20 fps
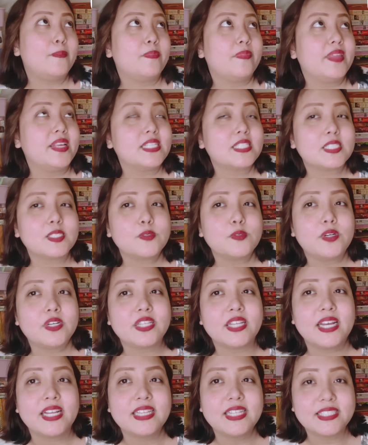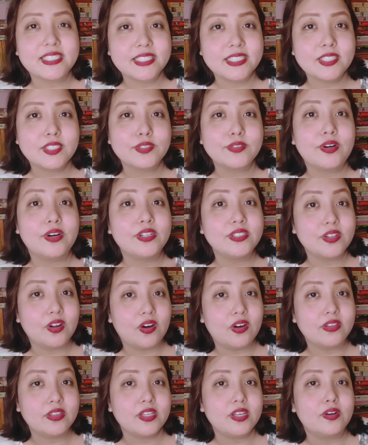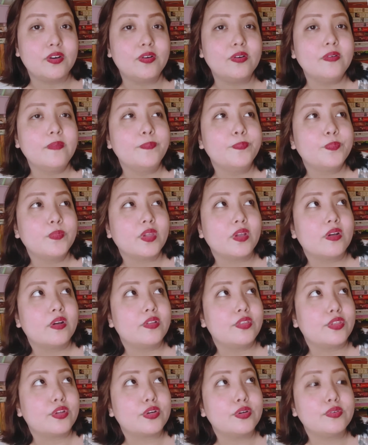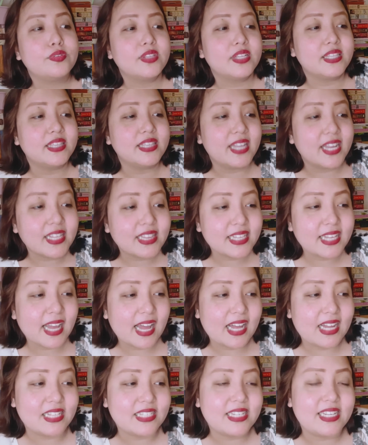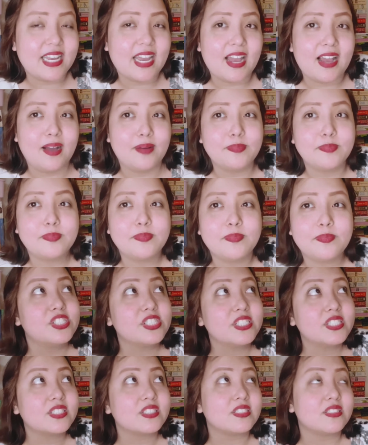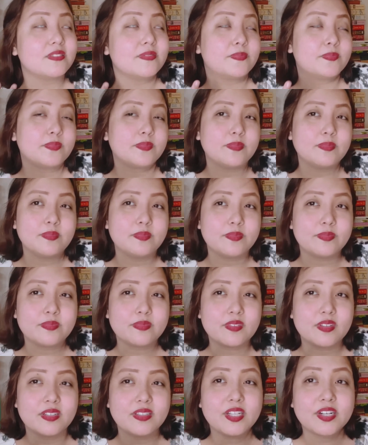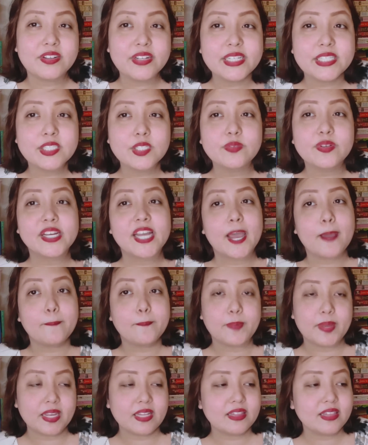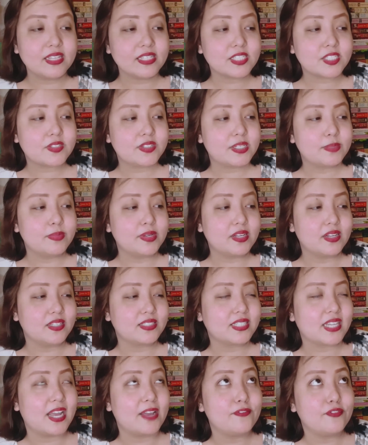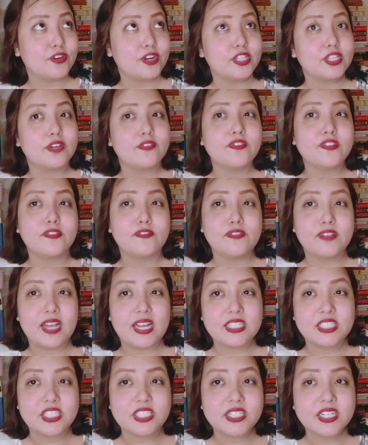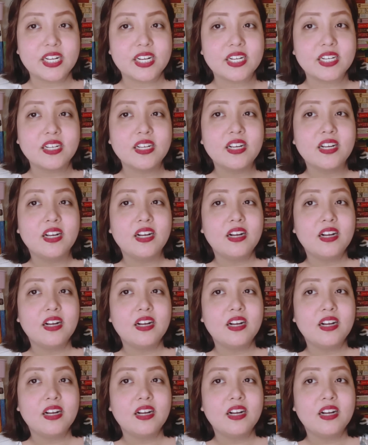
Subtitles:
This one I listened to on audio through the NetGalley app. Just the reason why I picked this read, because I've heard of the Flat Share,